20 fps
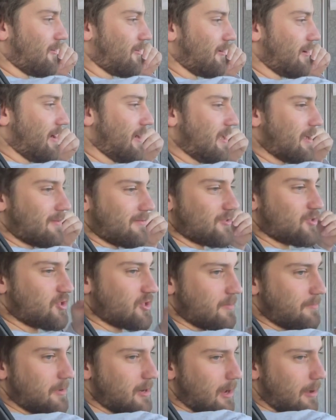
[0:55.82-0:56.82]
Alrighty.
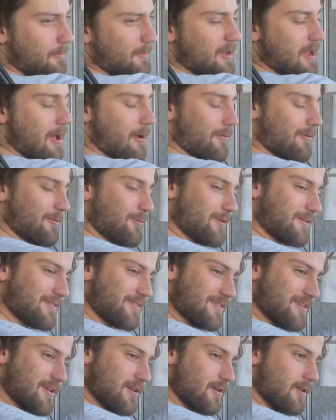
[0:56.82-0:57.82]
Should be able to help you out with.
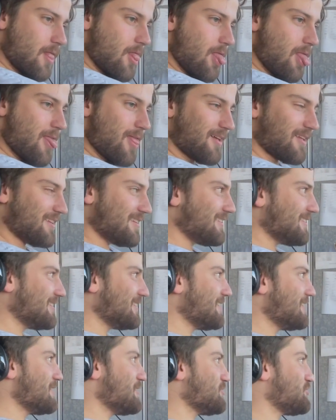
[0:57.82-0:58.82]

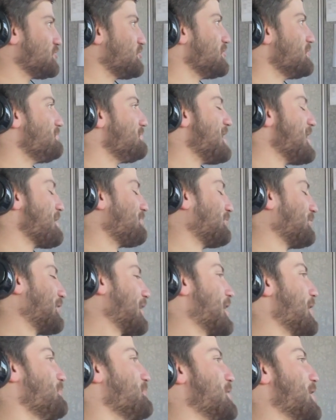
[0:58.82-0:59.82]
Should be able to
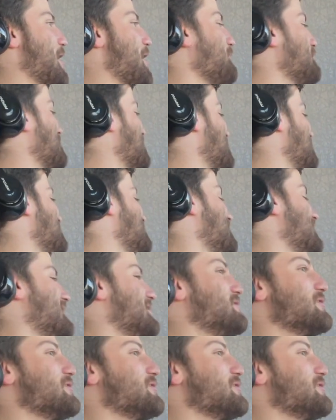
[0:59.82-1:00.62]
help you out with that today.